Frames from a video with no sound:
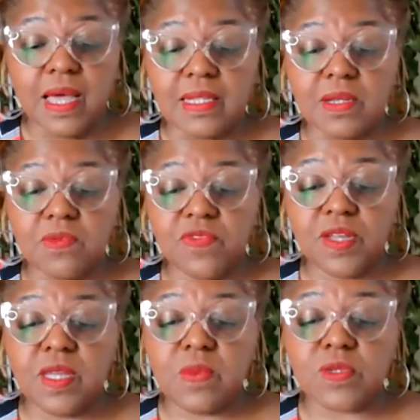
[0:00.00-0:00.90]
Little
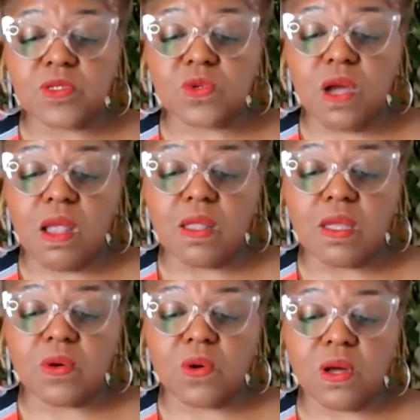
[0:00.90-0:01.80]
V was crawling
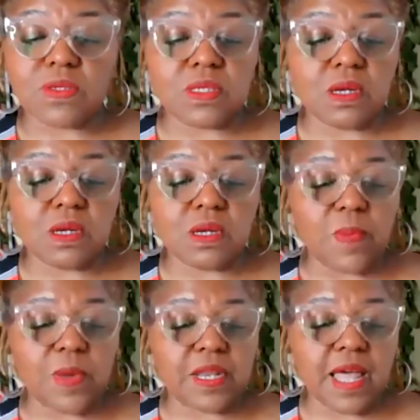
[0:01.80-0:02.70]
across the
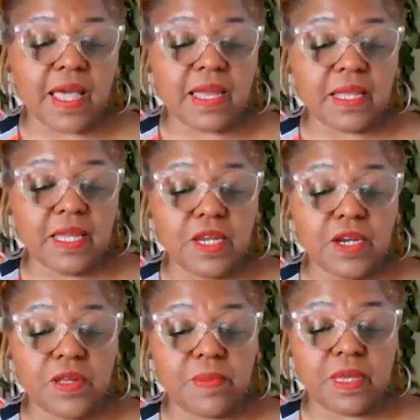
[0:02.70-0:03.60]
carpet, and I could
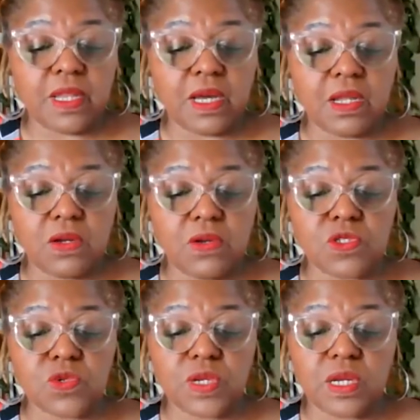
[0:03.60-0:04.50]
hear him getting
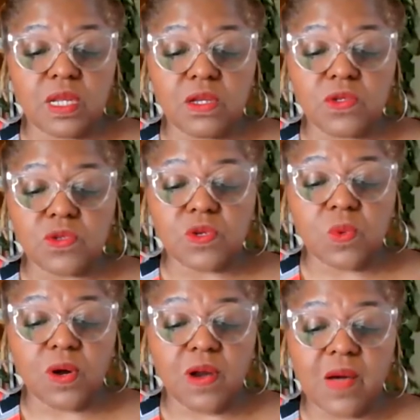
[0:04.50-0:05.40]
closer and closer to
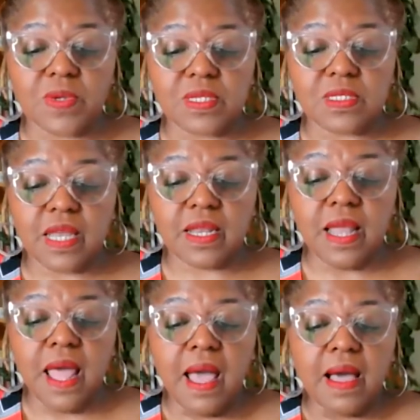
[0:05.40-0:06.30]
where I was standing.
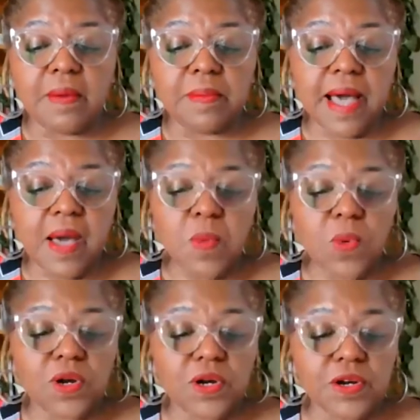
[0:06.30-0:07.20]
"My
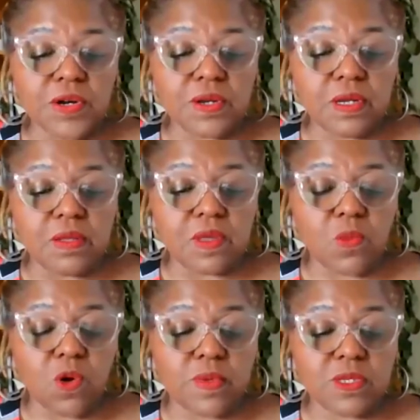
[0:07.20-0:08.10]
word," the
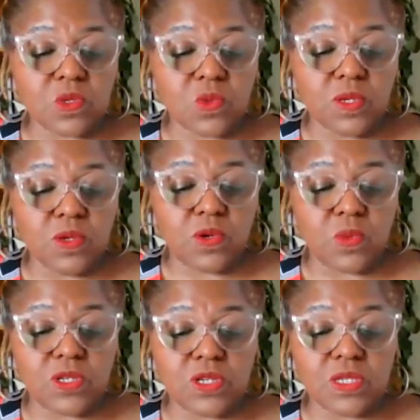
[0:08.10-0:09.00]
woman squealed when she